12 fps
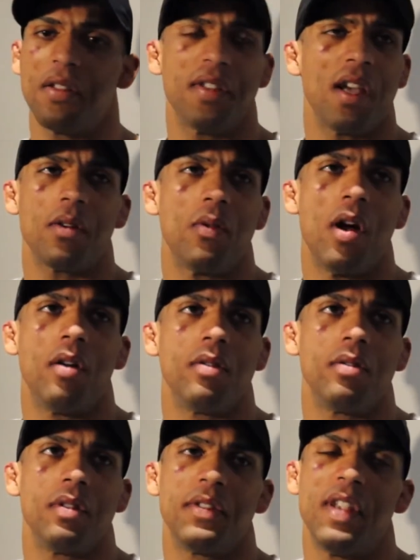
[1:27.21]
The second round,
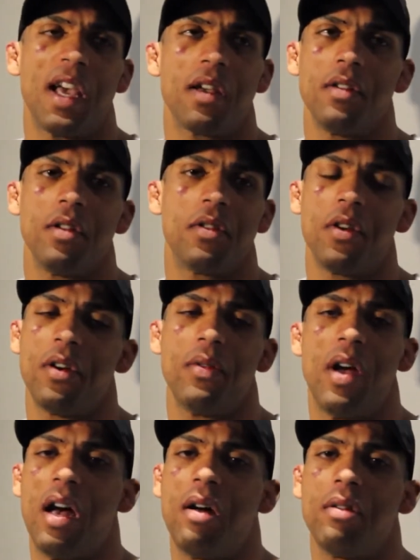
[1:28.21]
second the
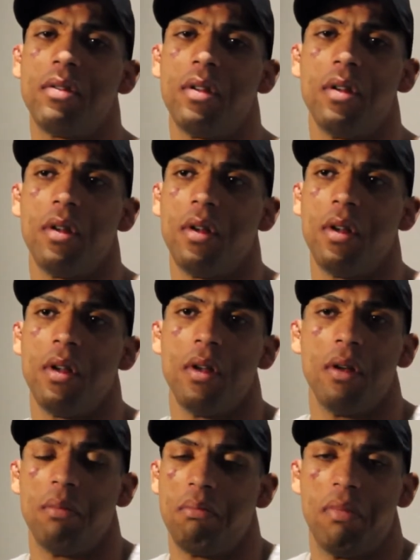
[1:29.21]
third round,
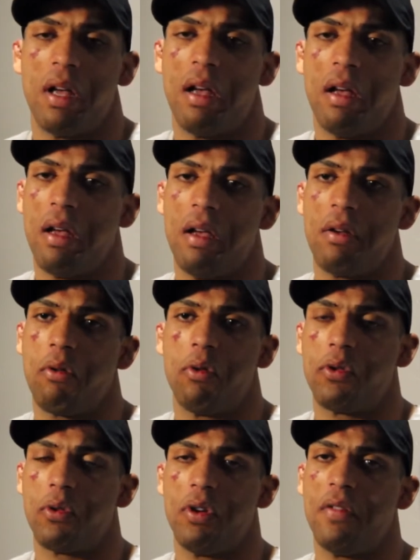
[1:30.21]
I
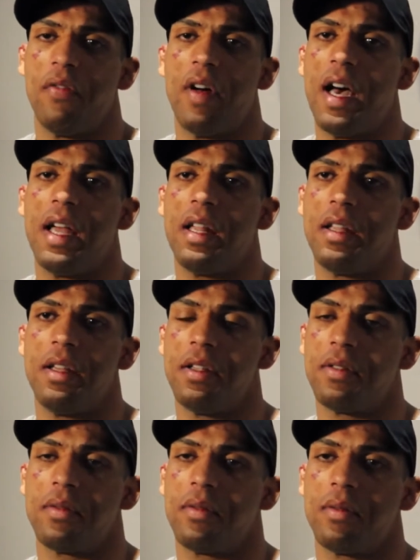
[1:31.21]
control the fight.
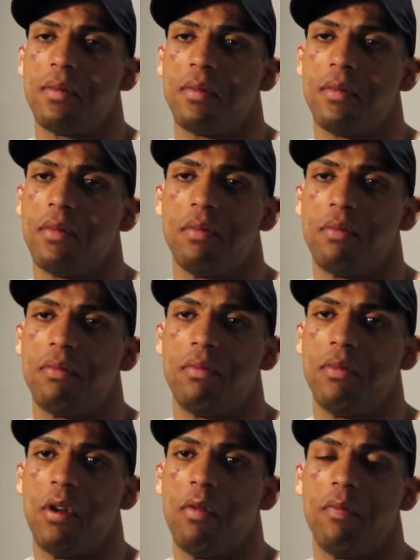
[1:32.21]
He's
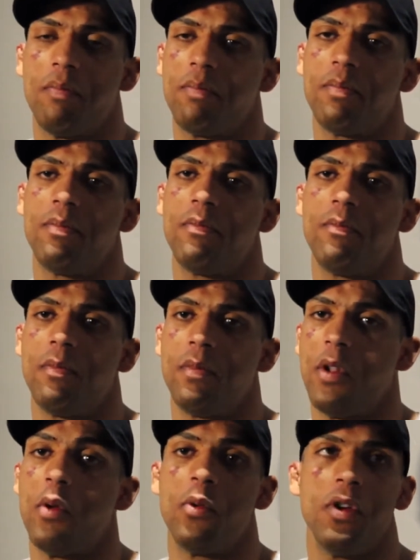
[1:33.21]
no
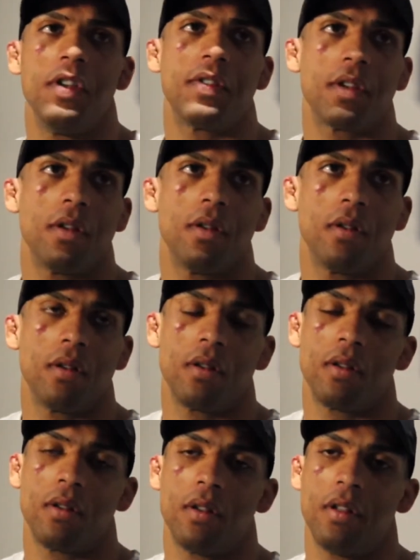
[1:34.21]
no risk
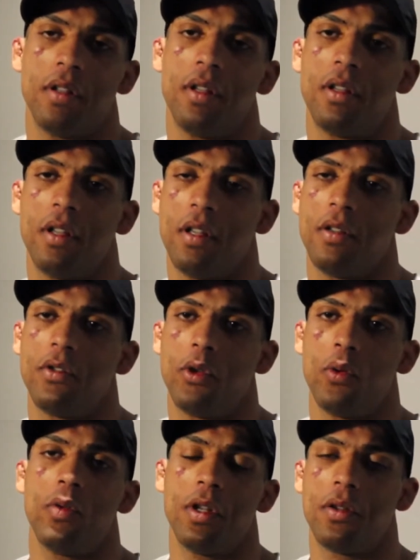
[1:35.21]
the,
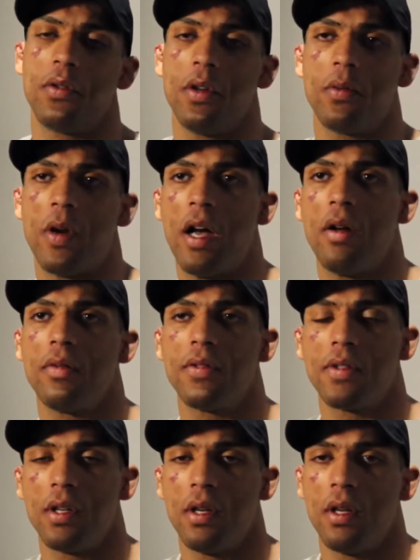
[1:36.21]
two and three
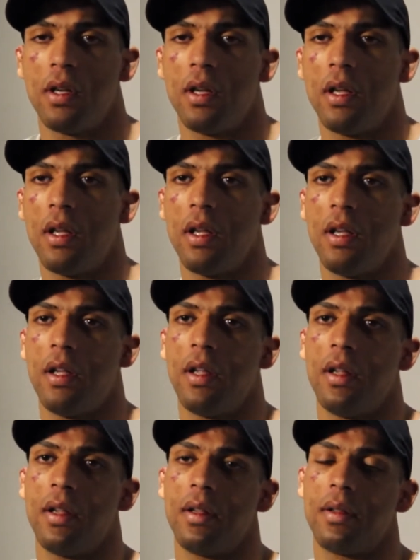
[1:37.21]
rounds,
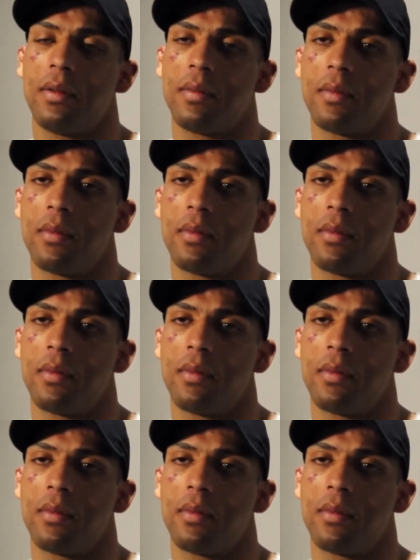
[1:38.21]
and